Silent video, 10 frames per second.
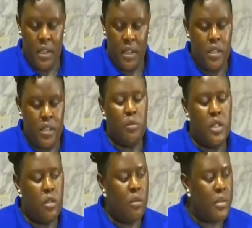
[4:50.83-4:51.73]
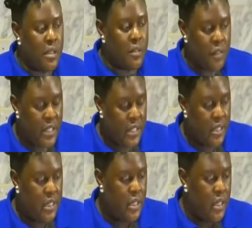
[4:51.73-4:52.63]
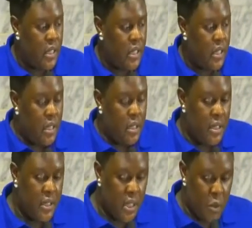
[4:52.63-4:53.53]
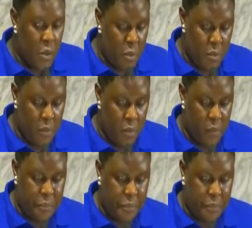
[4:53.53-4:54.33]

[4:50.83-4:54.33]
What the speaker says: And he told me, don't be afraid, these are your people.